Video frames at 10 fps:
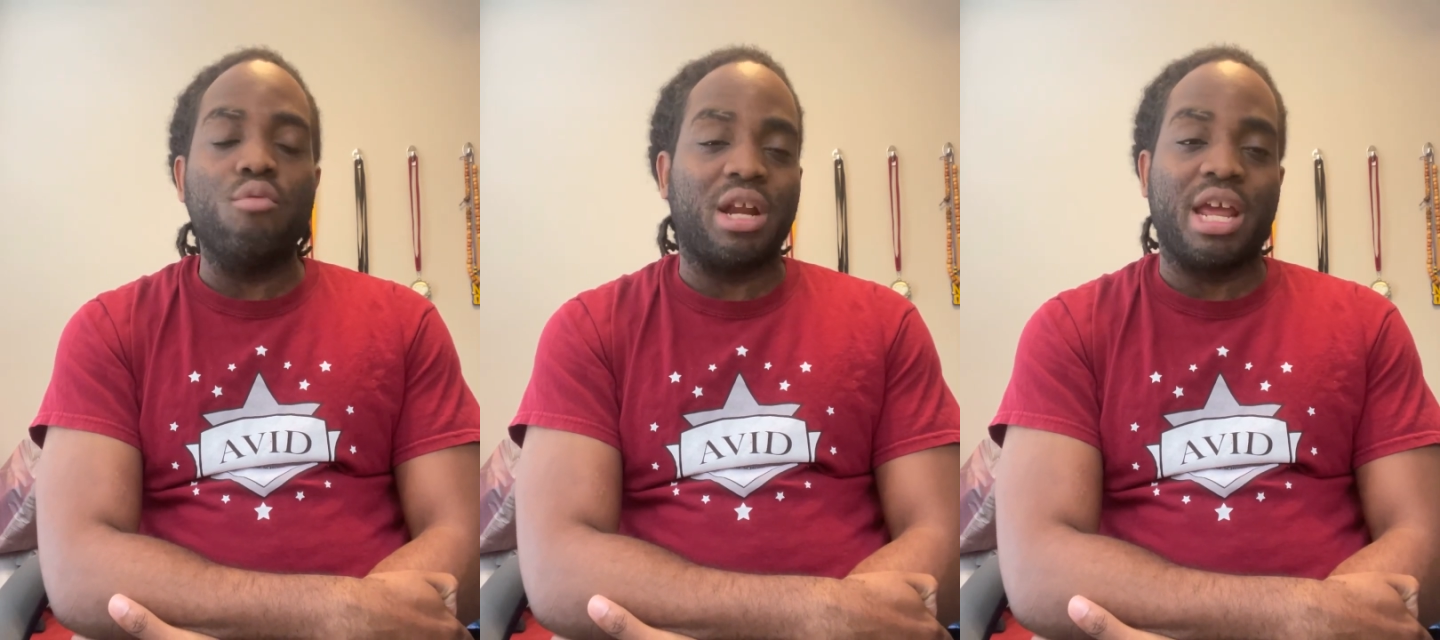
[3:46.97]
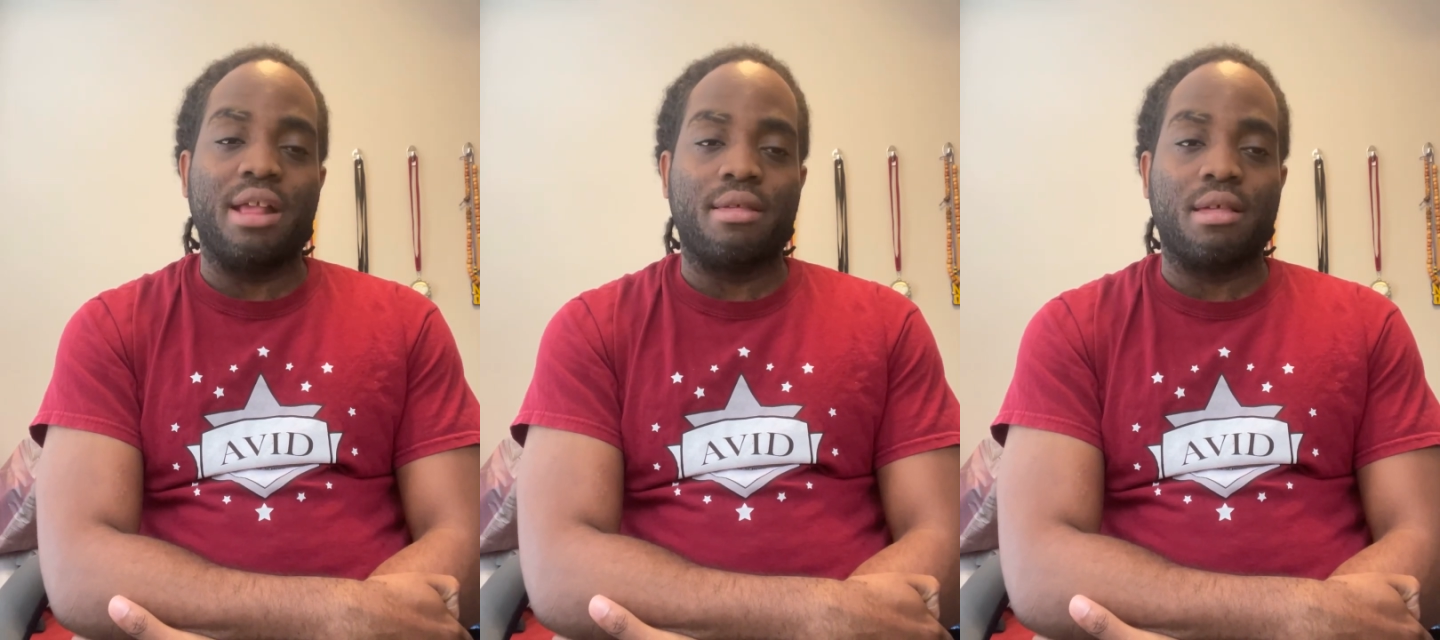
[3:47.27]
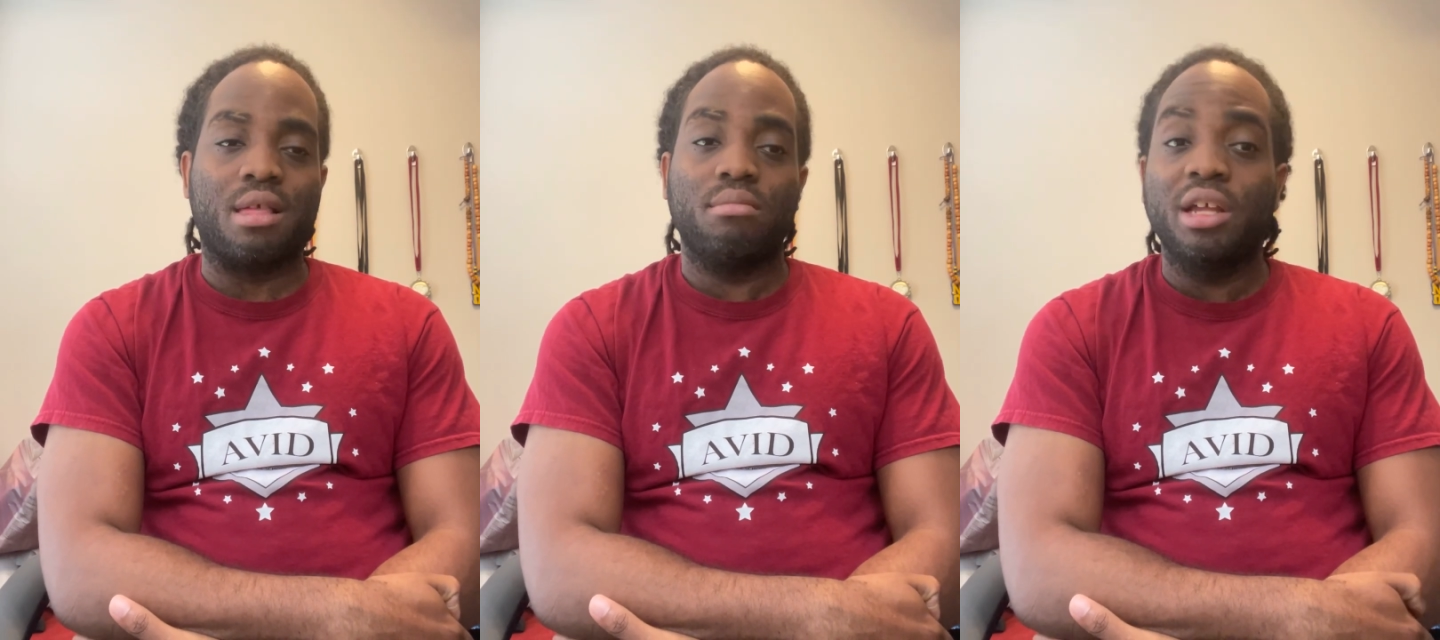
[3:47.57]
want to get into
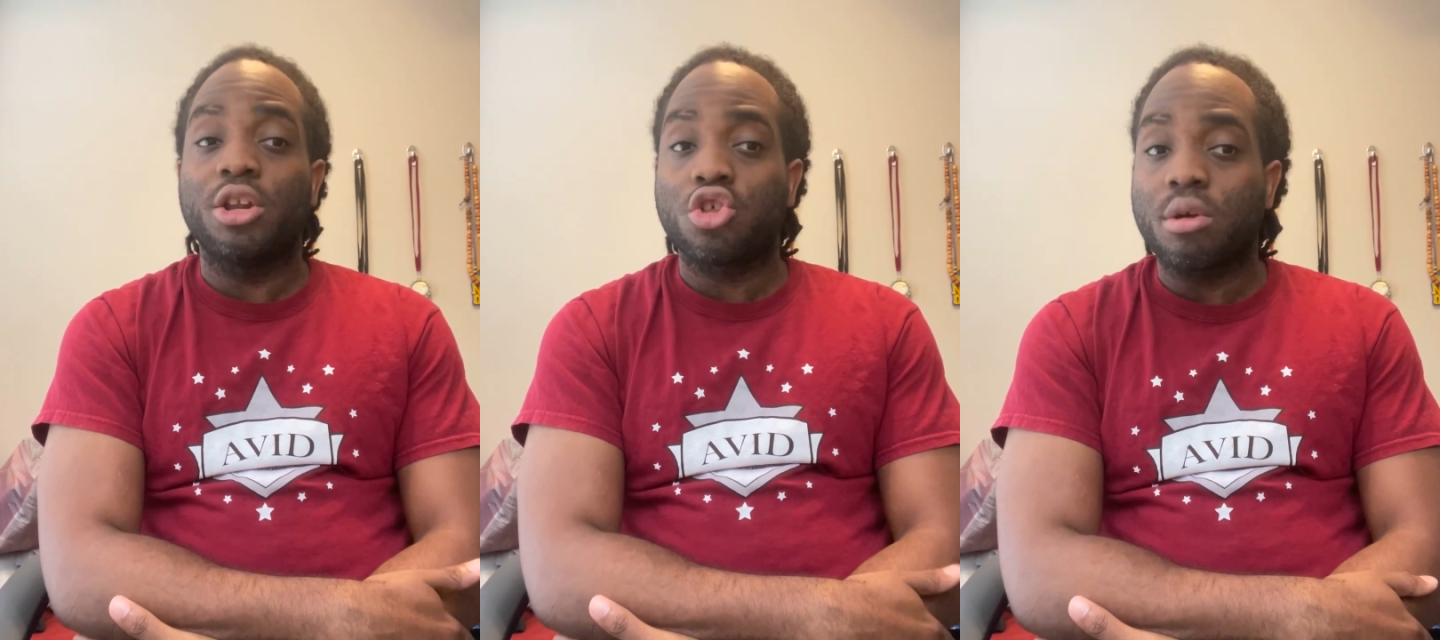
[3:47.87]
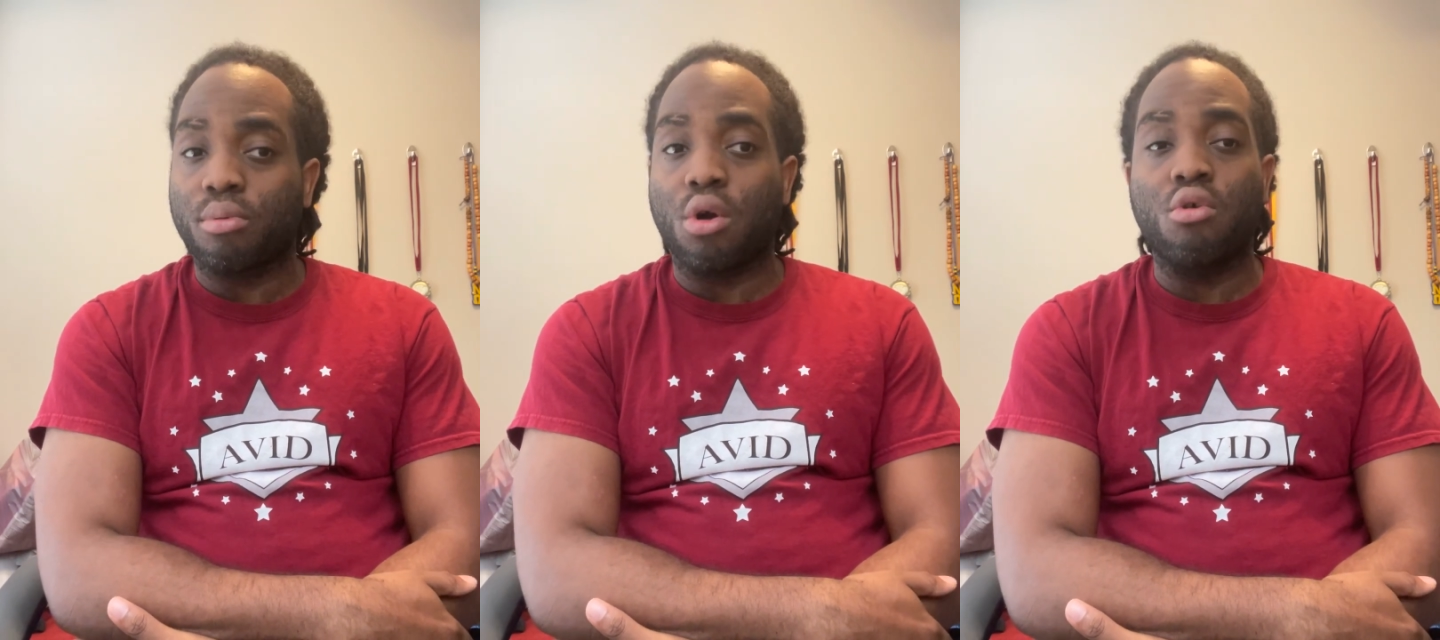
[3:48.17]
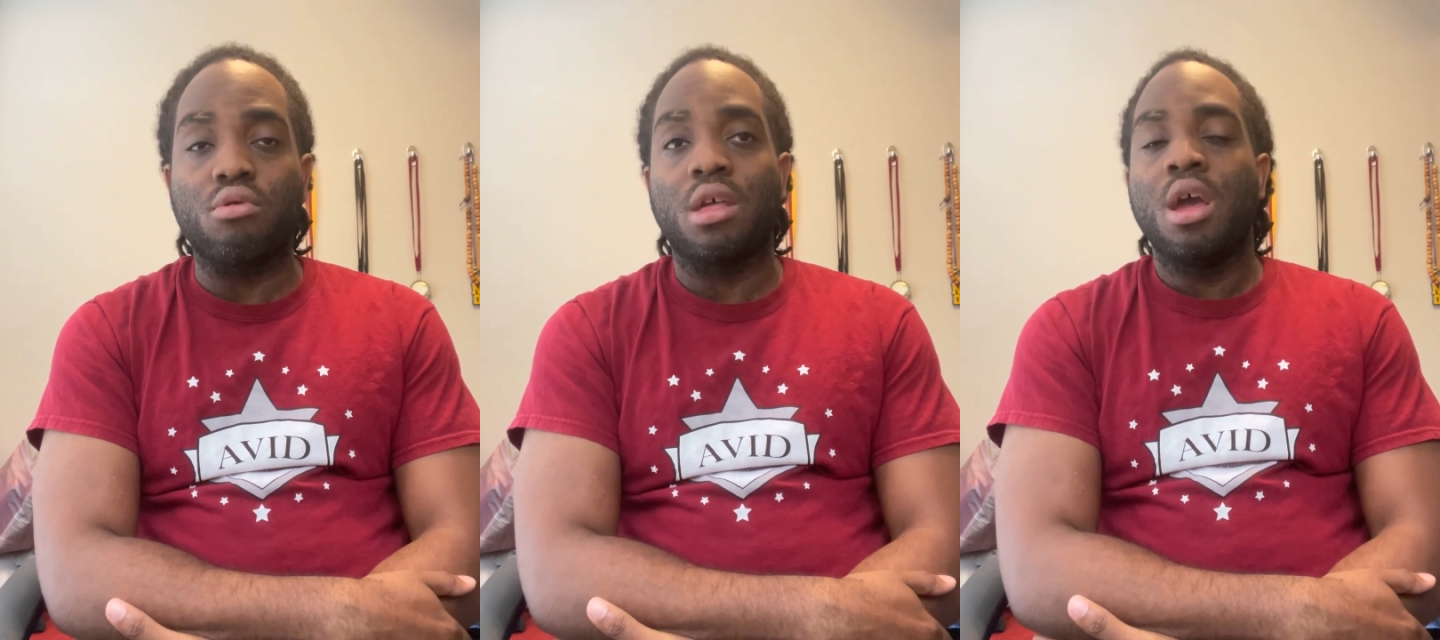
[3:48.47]
some leadership
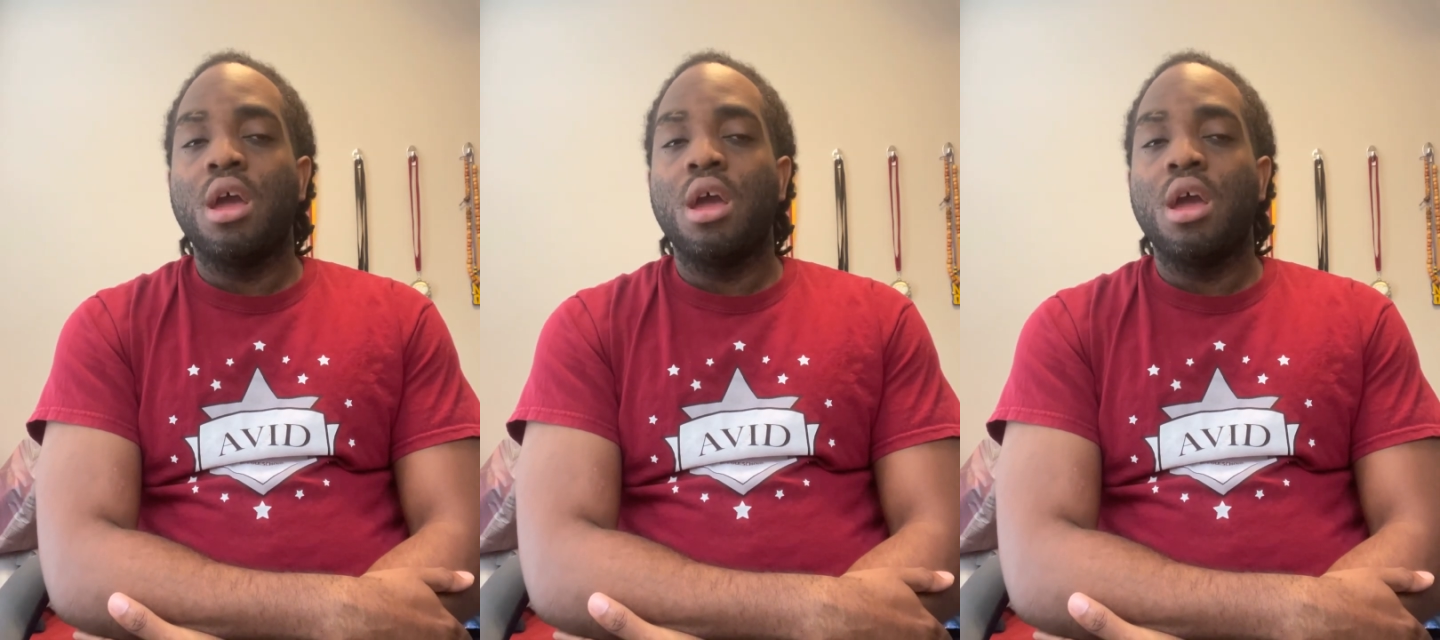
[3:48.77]
roles.